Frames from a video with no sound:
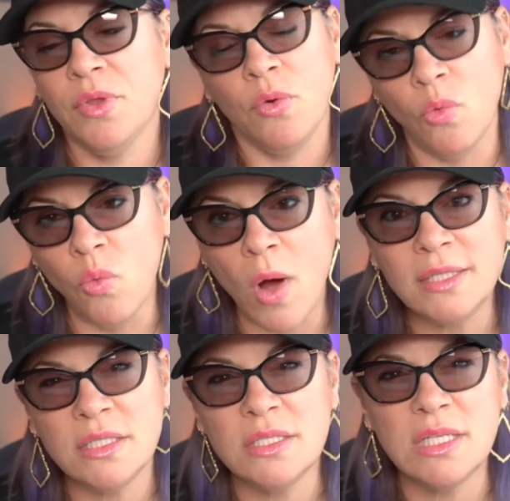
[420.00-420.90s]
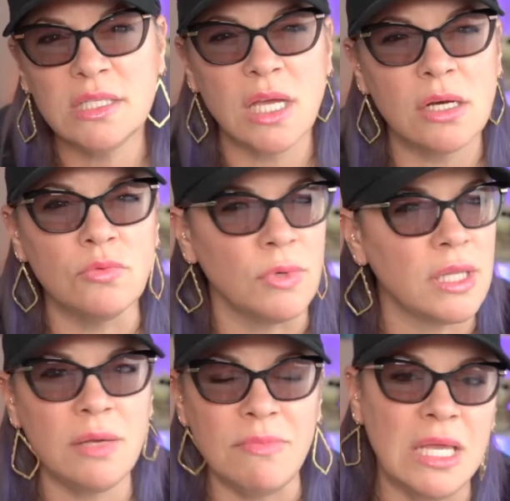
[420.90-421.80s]
What does this letter
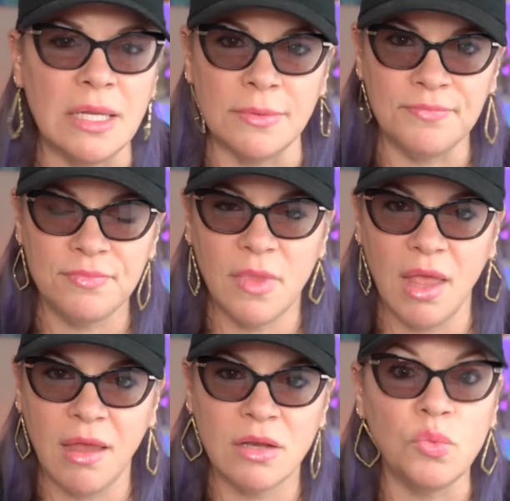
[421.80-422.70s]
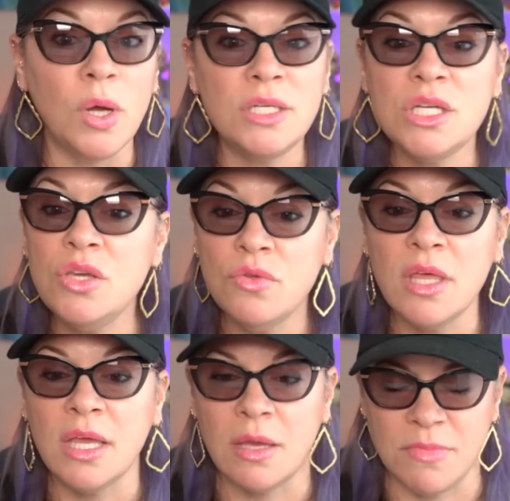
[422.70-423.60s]
really mean? And what do you
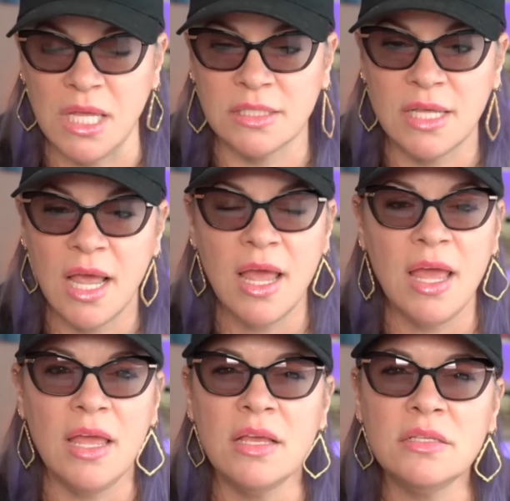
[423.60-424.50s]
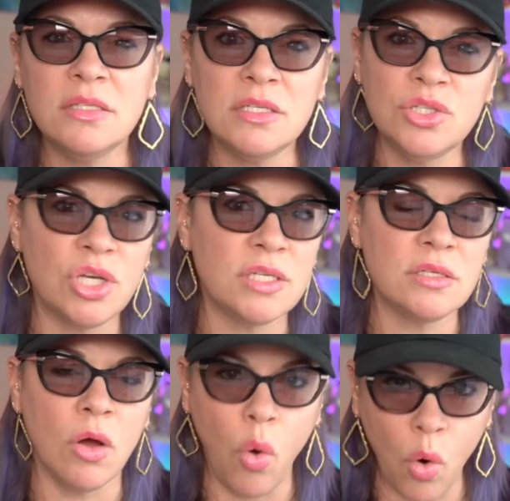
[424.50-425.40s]
think it means? Is this just
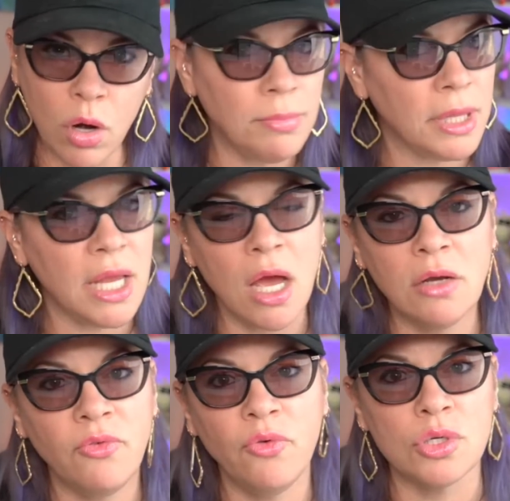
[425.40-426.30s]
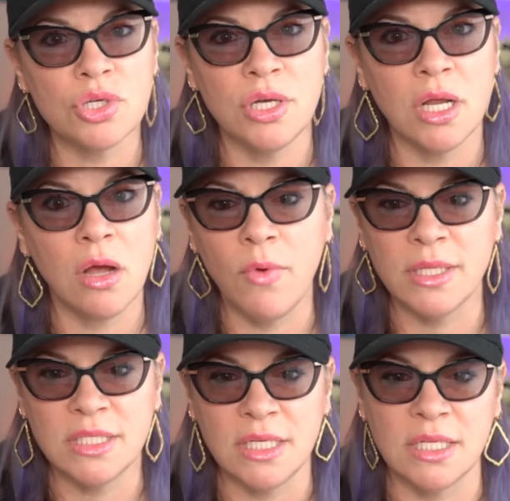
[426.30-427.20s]
a horribly unfortunate
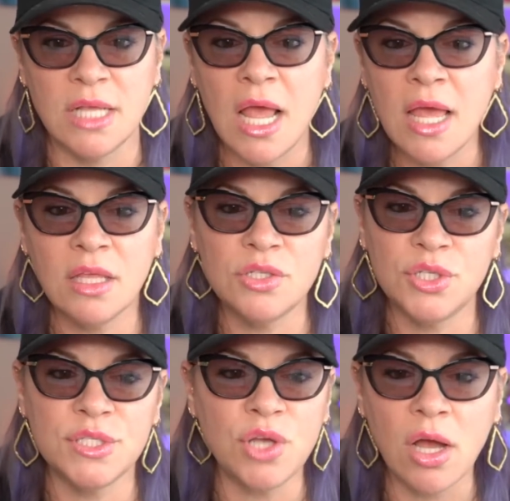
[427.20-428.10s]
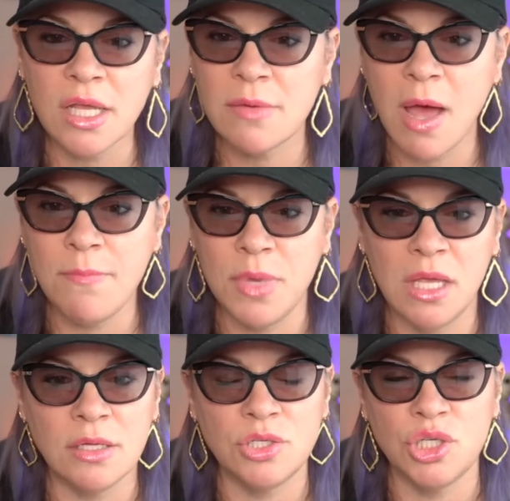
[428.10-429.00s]
coincidence that she's talking about
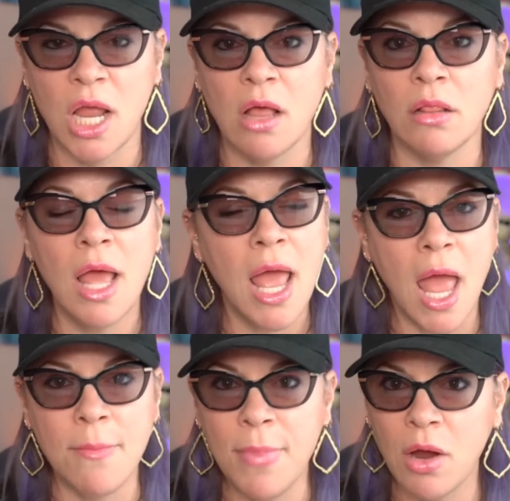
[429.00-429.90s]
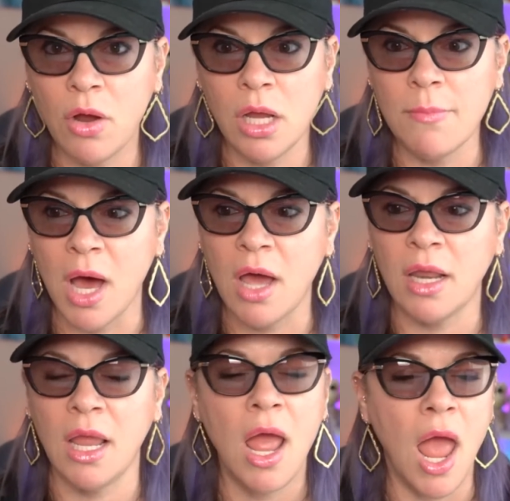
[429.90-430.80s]
being in jail and burying a
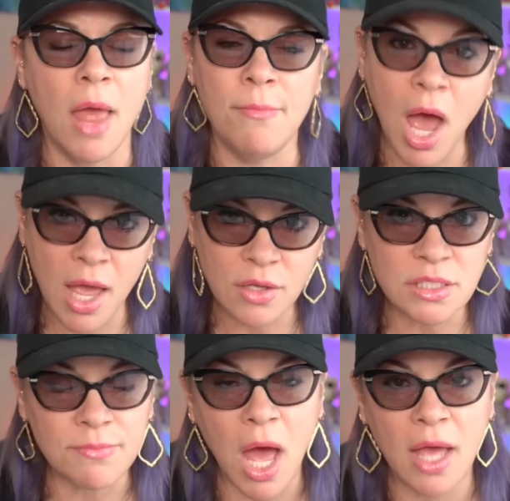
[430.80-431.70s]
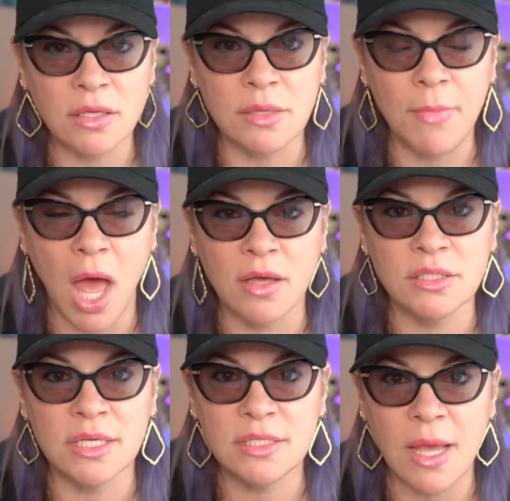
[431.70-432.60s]
body and miles and miles and
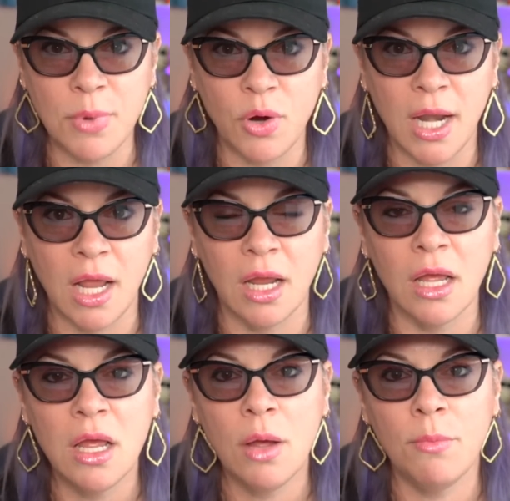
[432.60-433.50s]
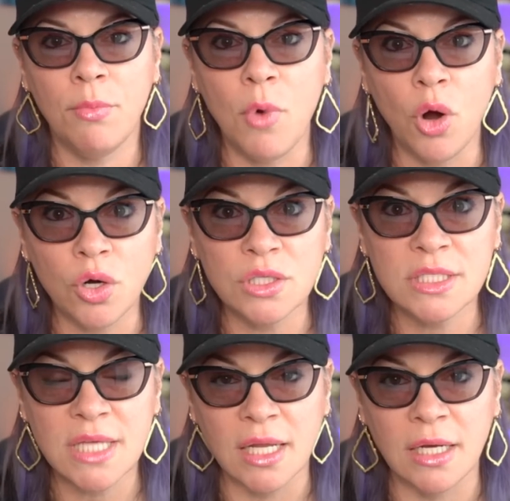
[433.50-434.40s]
miles separating her
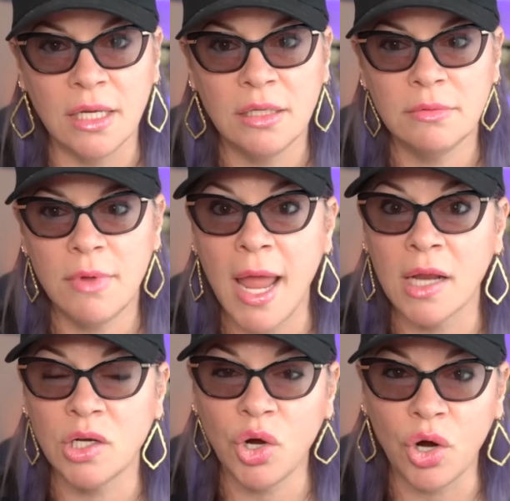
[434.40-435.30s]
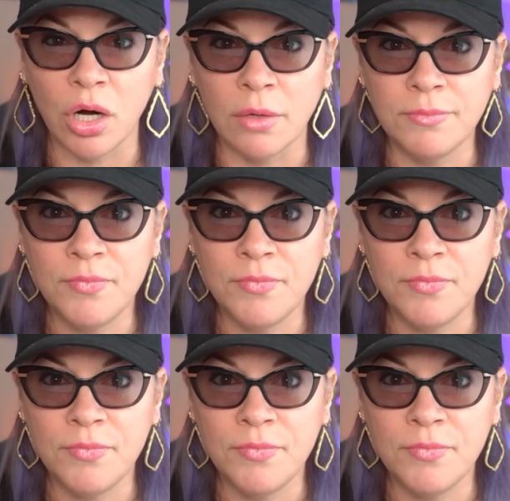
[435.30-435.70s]
son and her?